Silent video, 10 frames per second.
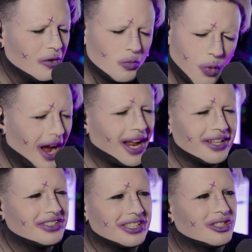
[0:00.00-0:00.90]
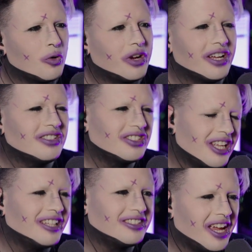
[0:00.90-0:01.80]
Why is this so
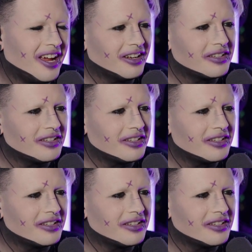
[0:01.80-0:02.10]
consistent?